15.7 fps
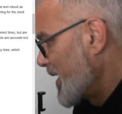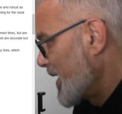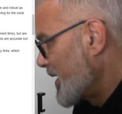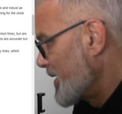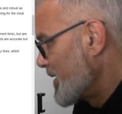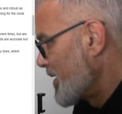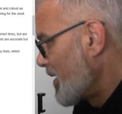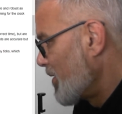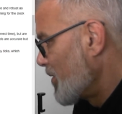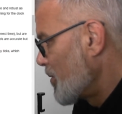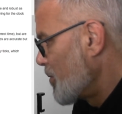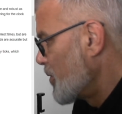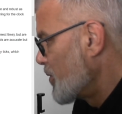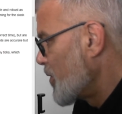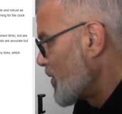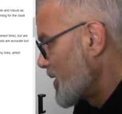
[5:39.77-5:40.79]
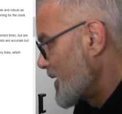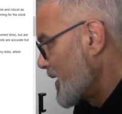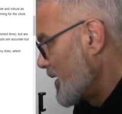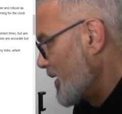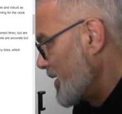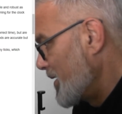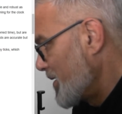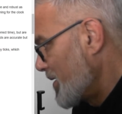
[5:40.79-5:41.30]
That is, the clock will not
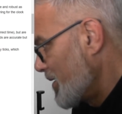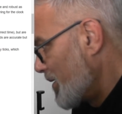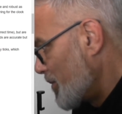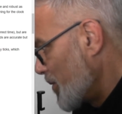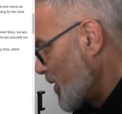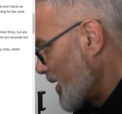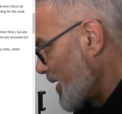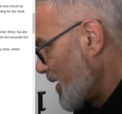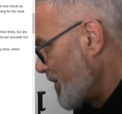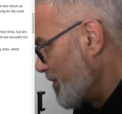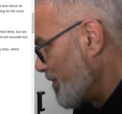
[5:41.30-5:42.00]
suddenly stop working.